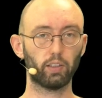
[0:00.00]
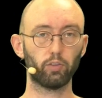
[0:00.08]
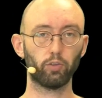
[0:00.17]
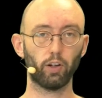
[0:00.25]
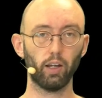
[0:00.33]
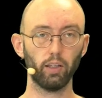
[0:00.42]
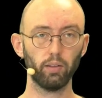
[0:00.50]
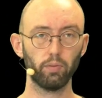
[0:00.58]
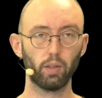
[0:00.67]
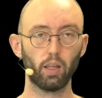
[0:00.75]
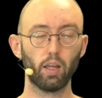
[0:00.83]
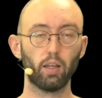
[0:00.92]
fine,
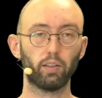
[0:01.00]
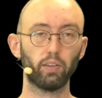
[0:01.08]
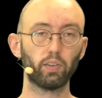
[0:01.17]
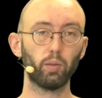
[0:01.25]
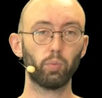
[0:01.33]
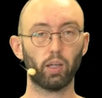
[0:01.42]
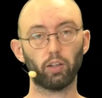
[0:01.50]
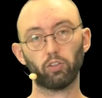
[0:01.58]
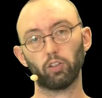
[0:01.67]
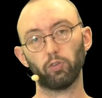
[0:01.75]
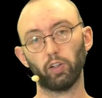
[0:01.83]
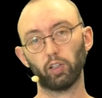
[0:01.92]
this can be
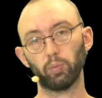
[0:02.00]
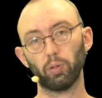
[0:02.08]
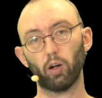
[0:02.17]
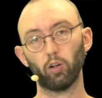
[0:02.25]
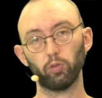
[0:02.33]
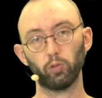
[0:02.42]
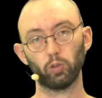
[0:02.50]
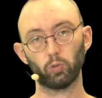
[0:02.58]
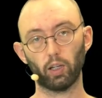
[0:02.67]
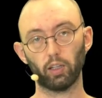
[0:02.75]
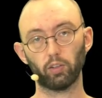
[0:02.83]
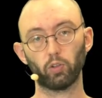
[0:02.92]
actually a very powerful
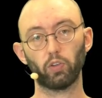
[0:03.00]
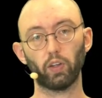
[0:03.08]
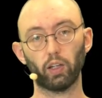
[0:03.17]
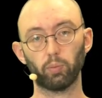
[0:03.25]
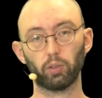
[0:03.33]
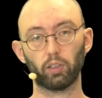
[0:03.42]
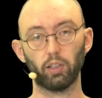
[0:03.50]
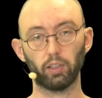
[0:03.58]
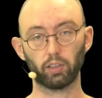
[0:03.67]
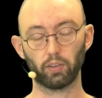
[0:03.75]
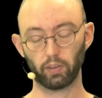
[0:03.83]
way to set up a clinical